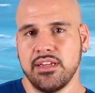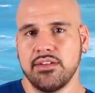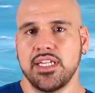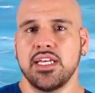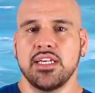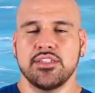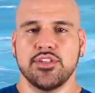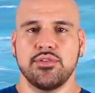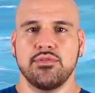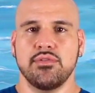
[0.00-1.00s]
right?
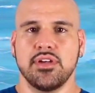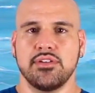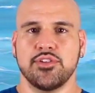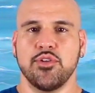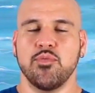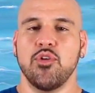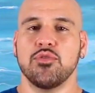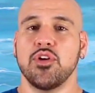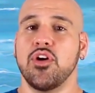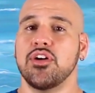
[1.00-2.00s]
So it
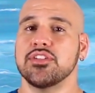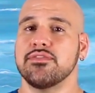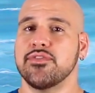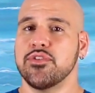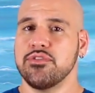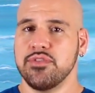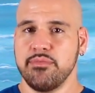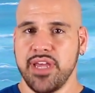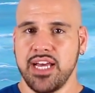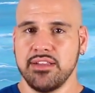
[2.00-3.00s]
won't cause further
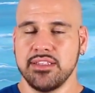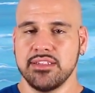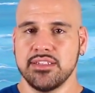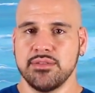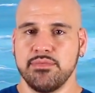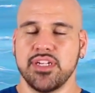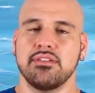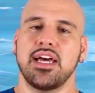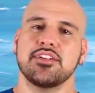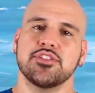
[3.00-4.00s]
imbalance, but
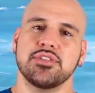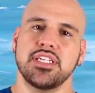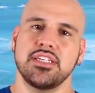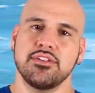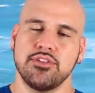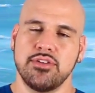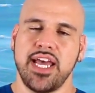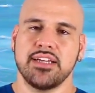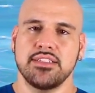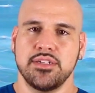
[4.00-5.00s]
it'll actually
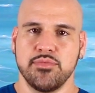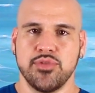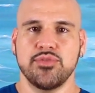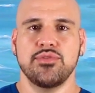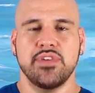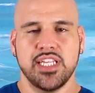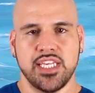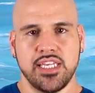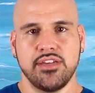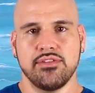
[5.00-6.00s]
correct and improve and
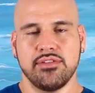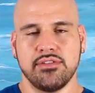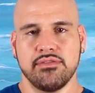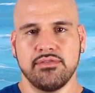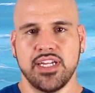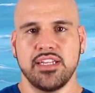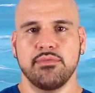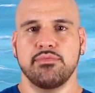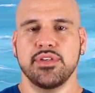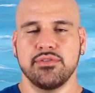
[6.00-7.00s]
heal, right?
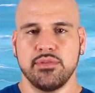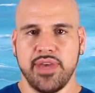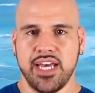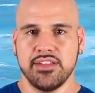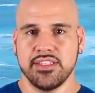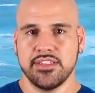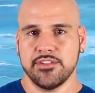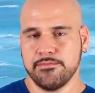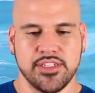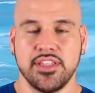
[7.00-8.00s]
Build balance.
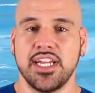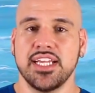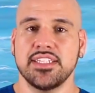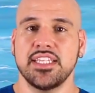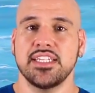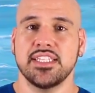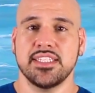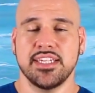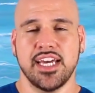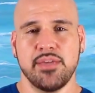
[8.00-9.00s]
So the next thing is the
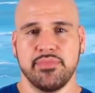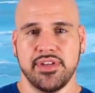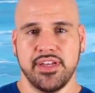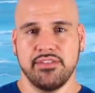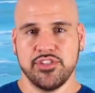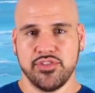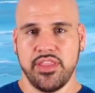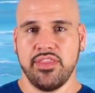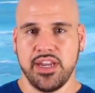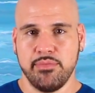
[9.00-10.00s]
type of
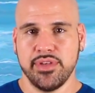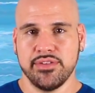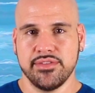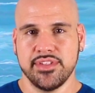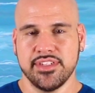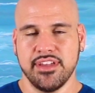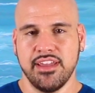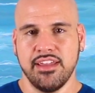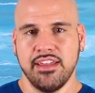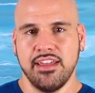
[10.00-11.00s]
strength that it builds.
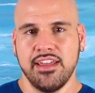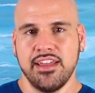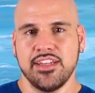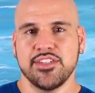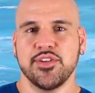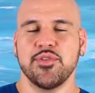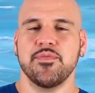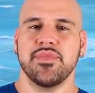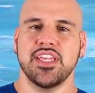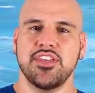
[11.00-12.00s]
So
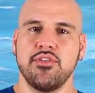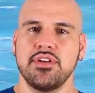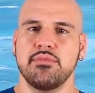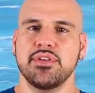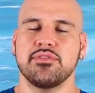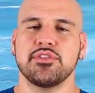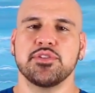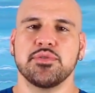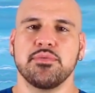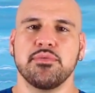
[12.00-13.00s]
yoga
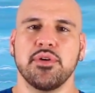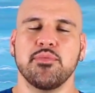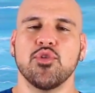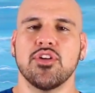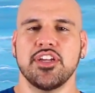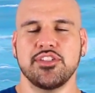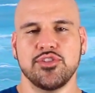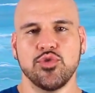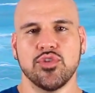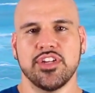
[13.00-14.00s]
builds more
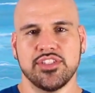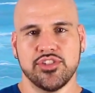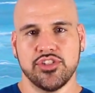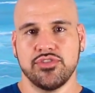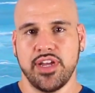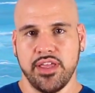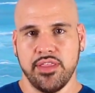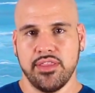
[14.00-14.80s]
endurance strength,